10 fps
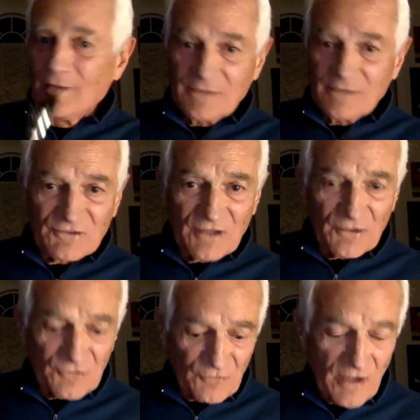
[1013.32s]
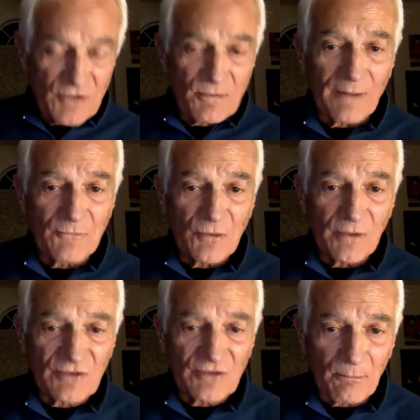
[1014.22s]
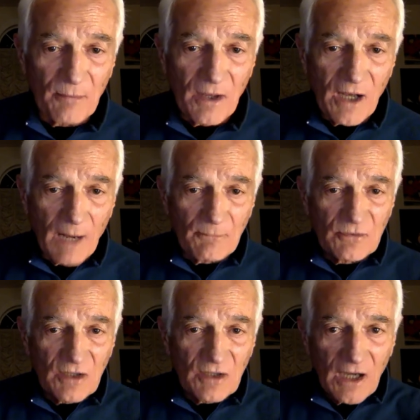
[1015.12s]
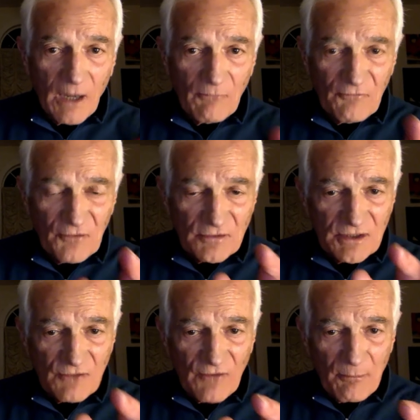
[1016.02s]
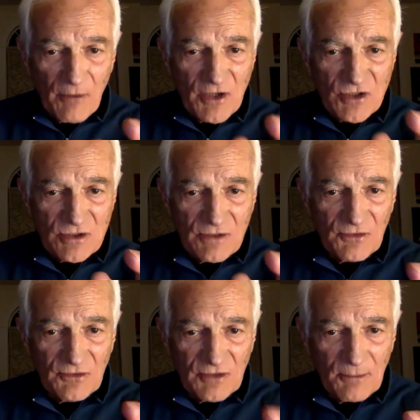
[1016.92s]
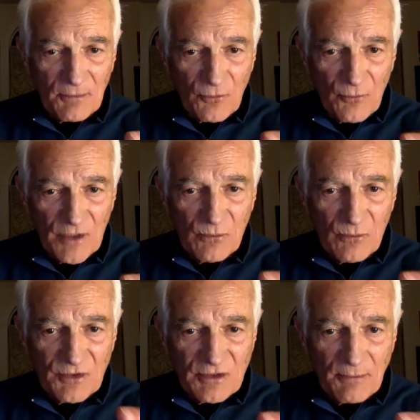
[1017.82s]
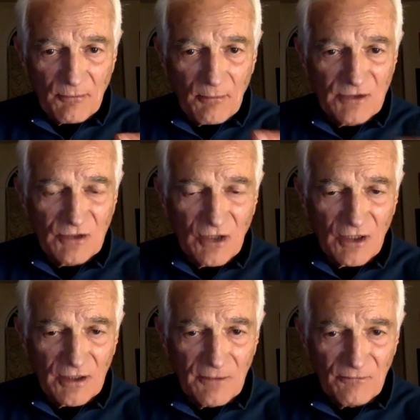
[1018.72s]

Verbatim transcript: that sounds strange, but what I'm doing is I'm I'm I'm feeling the vibration of the tip of the reed with the tip of my tongue,